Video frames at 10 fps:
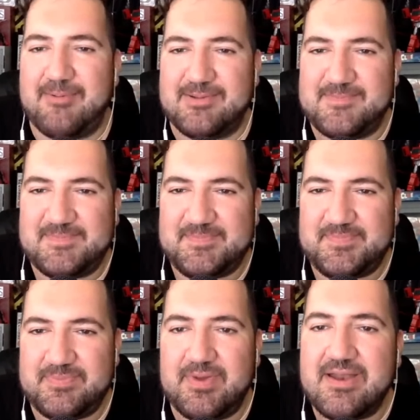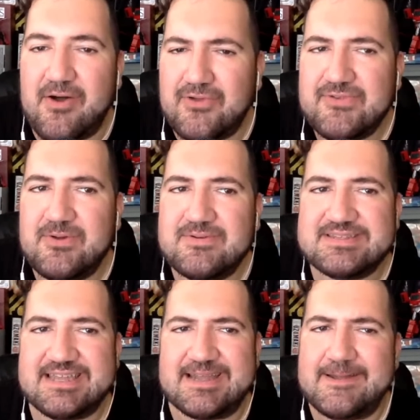problem. But also,
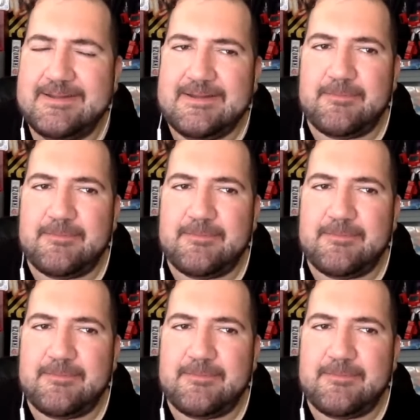it's like